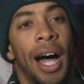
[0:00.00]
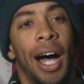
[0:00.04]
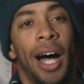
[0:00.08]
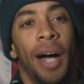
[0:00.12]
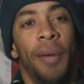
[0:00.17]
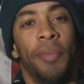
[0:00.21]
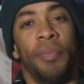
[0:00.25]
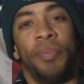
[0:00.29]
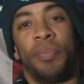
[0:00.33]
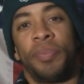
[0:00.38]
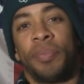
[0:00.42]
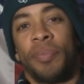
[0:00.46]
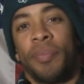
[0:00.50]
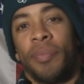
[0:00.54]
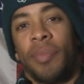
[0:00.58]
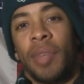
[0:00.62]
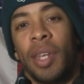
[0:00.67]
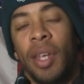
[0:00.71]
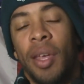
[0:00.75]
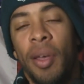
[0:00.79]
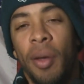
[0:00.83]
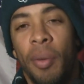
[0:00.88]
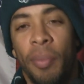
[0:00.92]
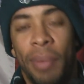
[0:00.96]

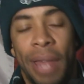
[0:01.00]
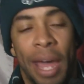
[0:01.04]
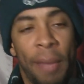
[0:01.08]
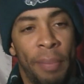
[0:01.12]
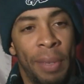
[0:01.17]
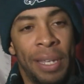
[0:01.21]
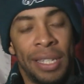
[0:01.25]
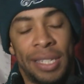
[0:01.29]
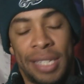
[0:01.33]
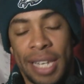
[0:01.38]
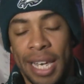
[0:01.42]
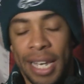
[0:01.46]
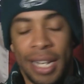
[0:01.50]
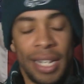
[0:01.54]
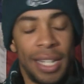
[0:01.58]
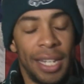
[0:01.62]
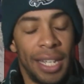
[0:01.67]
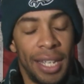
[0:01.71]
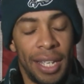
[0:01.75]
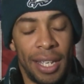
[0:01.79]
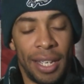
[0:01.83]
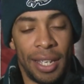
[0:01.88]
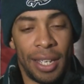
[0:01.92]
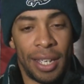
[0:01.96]
But that being said,
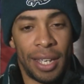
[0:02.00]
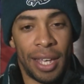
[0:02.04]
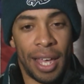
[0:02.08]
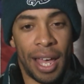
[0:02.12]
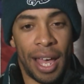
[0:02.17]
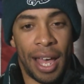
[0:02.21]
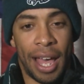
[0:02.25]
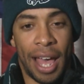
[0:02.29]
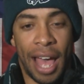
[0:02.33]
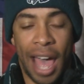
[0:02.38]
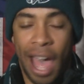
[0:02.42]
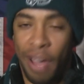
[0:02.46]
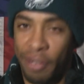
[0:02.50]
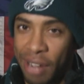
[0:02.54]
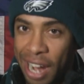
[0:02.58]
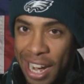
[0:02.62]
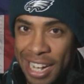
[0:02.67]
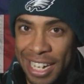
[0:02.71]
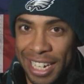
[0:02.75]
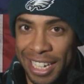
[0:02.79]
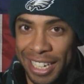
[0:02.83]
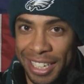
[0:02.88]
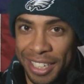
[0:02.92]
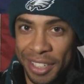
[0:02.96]
I have an
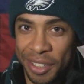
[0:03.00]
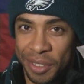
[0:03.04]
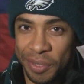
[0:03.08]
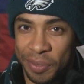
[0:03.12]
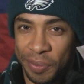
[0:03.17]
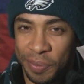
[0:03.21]
idea.